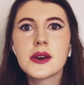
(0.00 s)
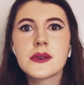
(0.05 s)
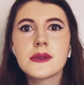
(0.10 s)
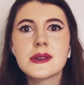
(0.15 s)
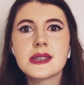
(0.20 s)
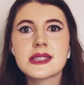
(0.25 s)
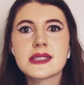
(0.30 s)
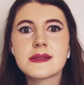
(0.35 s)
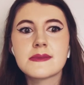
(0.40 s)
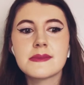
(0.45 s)

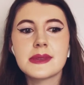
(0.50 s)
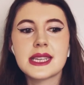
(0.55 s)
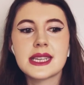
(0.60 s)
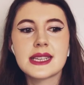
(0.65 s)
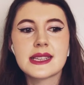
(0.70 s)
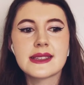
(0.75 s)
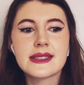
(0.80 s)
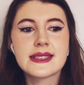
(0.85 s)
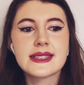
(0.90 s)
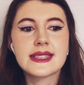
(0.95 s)
which
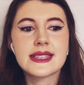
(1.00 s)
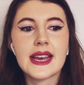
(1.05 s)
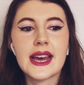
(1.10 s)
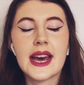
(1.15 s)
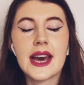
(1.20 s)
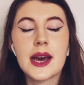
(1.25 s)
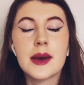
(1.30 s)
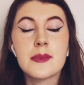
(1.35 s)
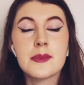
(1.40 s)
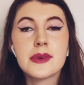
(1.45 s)
means
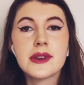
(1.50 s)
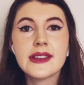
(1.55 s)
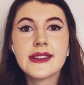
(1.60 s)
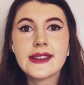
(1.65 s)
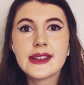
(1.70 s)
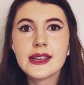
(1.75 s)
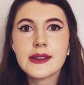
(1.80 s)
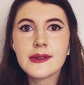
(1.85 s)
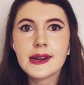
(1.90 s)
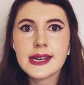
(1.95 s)

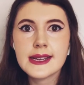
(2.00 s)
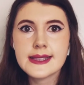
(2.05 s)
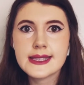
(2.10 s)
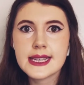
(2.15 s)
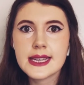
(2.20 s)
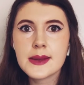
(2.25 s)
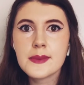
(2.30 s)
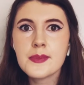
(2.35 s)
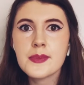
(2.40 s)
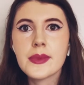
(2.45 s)
priestly
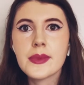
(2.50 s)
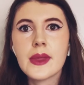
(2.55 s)
writing,